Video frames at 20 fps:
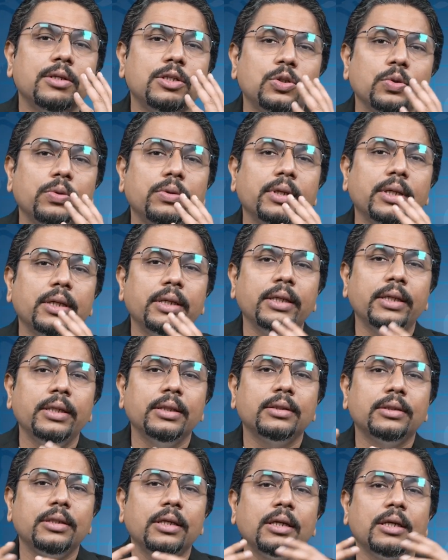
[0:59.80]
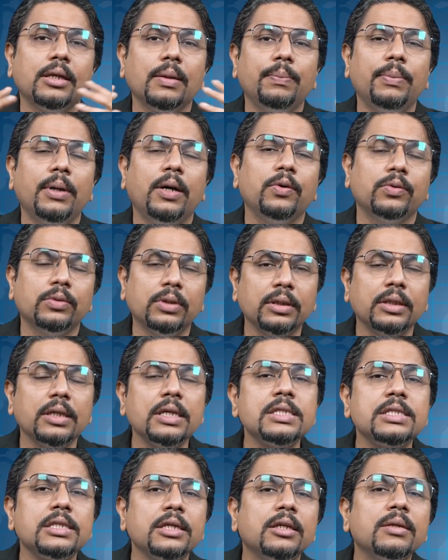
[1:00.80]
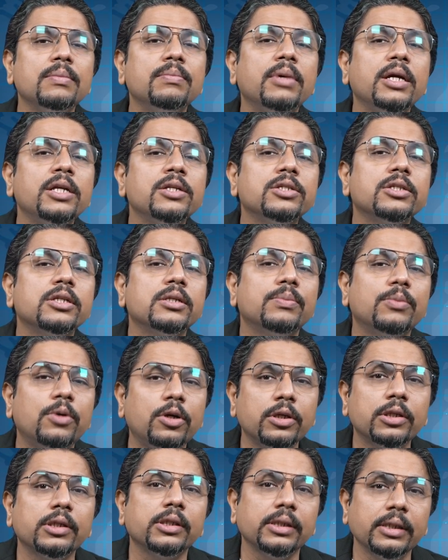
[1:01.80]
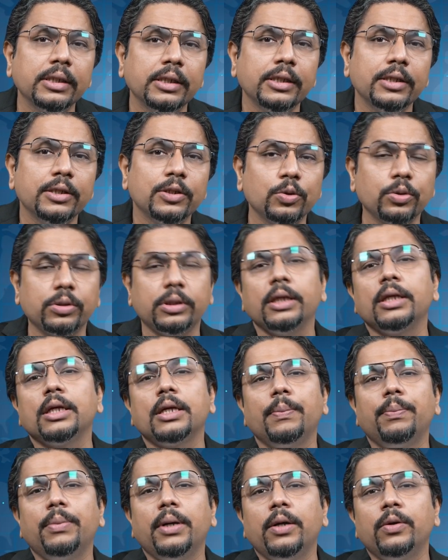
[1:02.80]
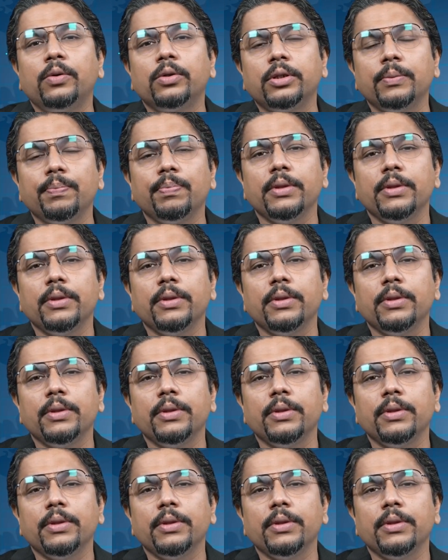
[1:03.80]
to really think about it? Is there a mental model to think about